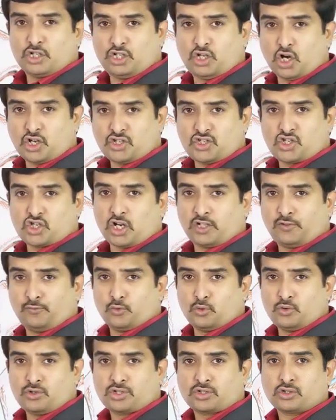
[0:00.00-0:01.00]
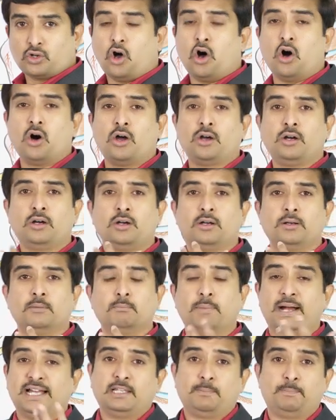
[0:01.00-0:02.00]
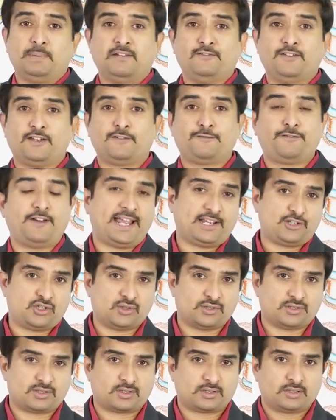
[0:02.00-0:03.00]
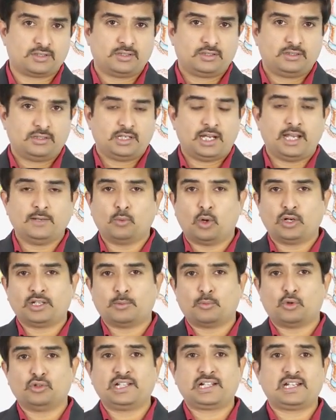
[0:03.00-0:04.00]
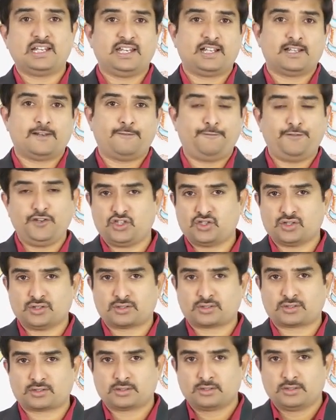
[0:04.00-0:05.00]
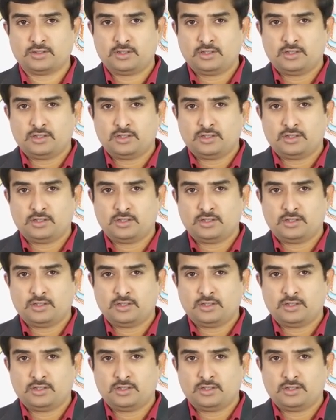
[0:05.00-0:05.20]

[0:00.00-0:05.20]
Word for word: gunshot wounds or by the pelvic fractures. And what about the clinical features?